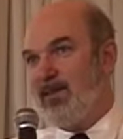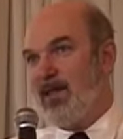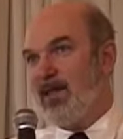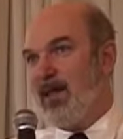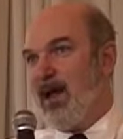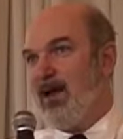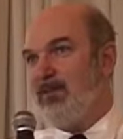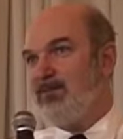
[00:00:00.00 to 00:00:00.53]

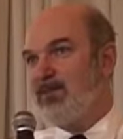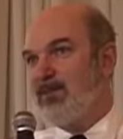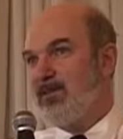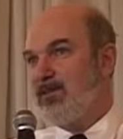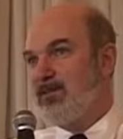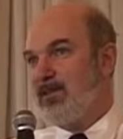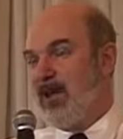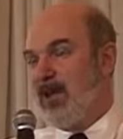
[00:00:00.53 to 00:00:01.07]
that
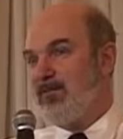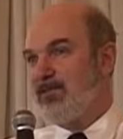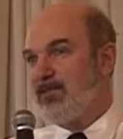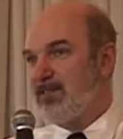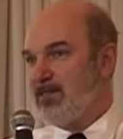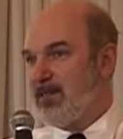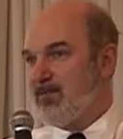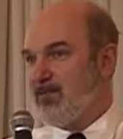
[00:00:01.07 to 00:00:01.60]

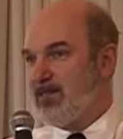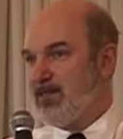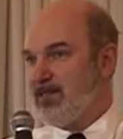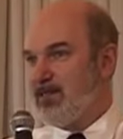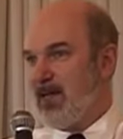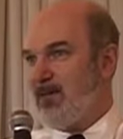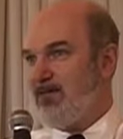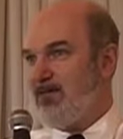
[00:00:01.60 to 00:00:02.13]
after some
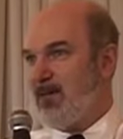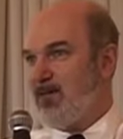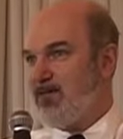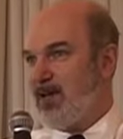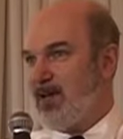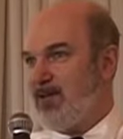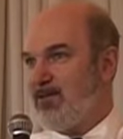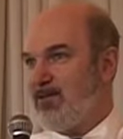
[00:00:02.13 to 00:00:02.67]
years I
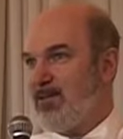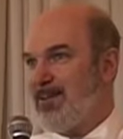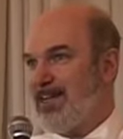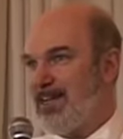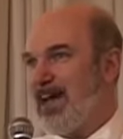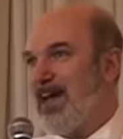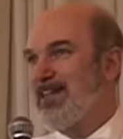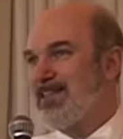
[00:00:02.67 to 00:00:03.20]
found out
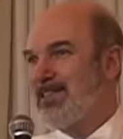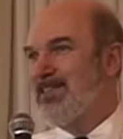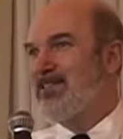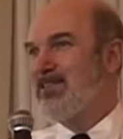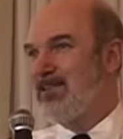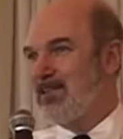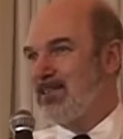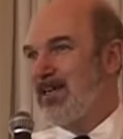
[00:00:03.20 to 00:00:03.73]
that I
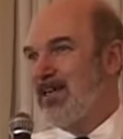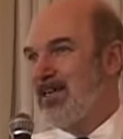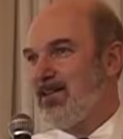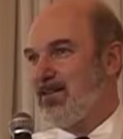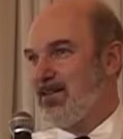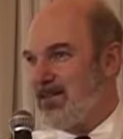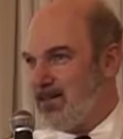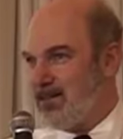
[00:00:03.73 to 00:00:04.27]
did not
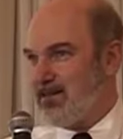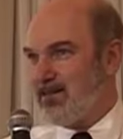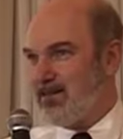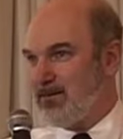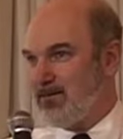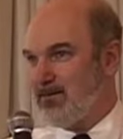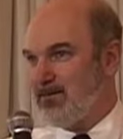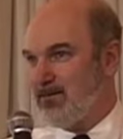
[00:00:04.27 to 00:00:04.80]
train the
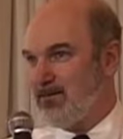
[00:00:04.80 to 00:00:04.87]
leaders.